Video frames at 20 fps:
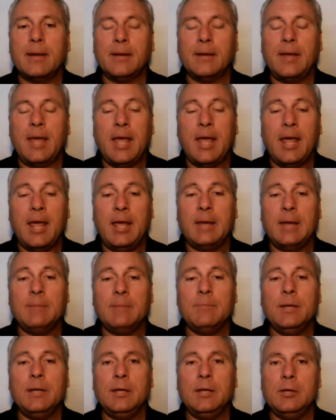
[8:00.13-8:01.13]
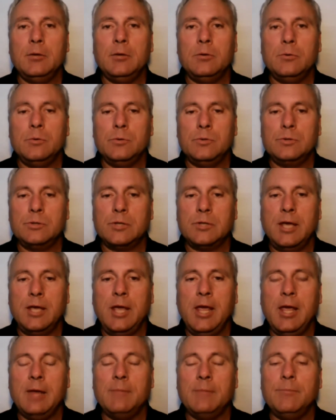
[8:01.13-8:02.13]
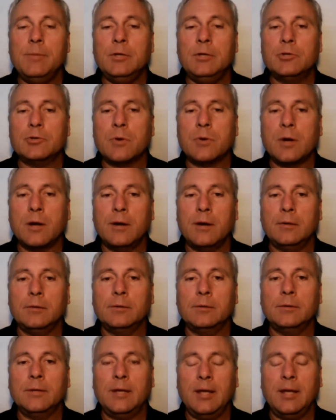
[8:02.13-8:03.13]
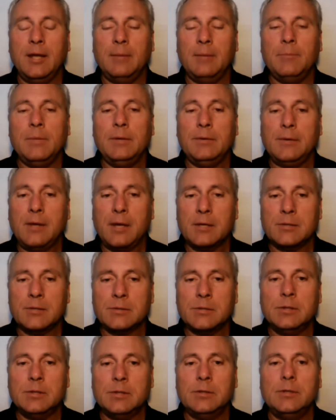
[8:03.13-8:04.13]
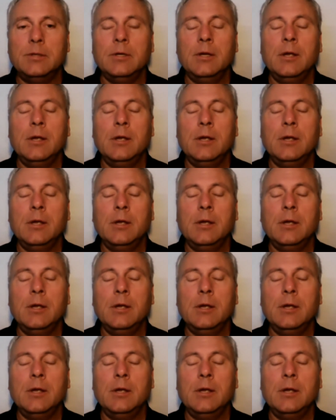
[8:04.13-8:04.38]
can be used, can be trialed, can be tested